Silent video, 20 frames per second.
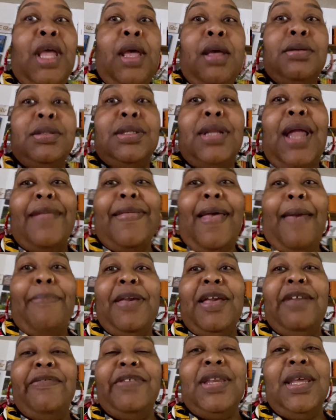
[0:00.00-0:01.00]
it's not that
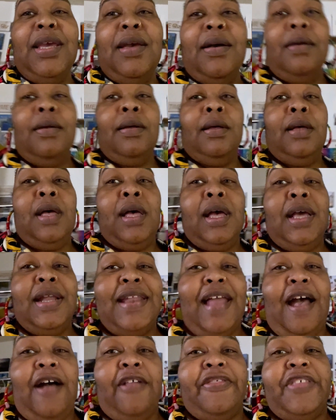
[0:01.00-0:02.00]
big of a deal.
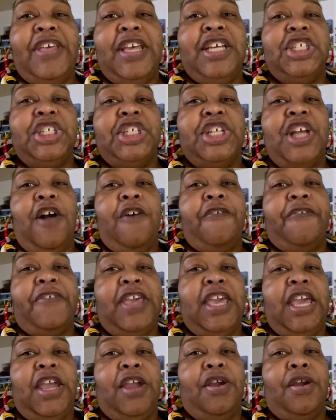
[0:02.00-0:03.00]
Now this shelf
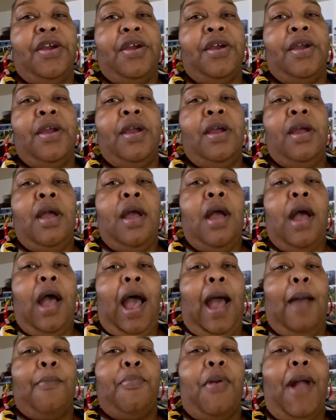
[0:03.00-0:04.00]
here,
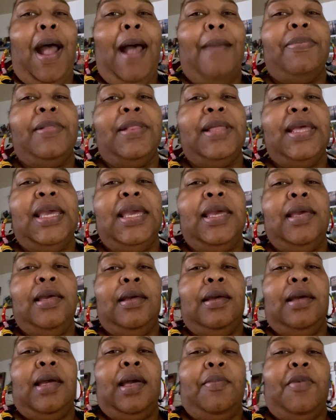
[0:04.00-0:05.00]
I'm probably,
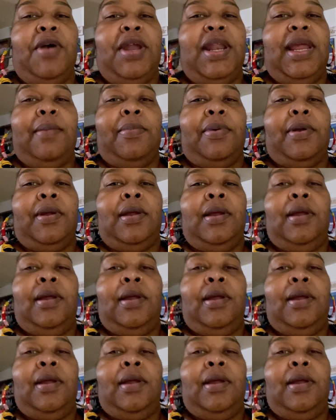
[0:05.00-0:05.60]
come on Amber.